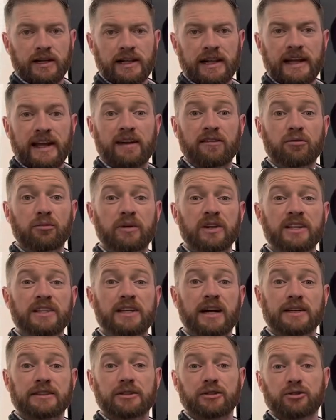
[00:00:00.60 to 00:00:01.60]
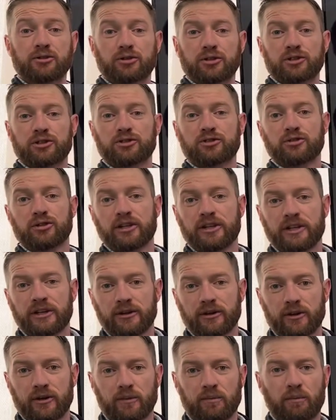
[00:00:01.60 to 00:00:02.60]
Hey everybody, Dr. Chris Green
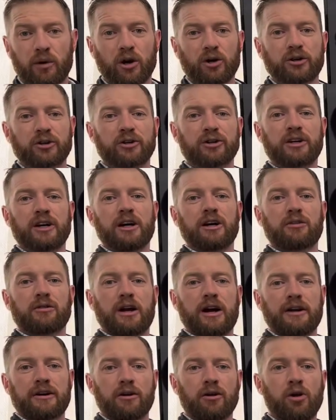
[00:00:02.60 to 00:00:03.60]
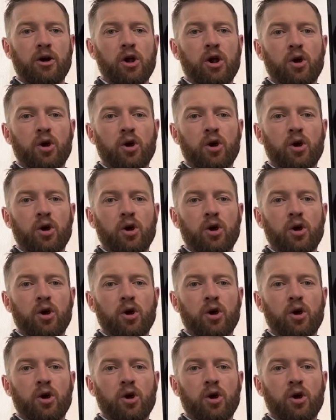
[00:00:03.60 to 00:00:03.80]
here in Parker, Colorado.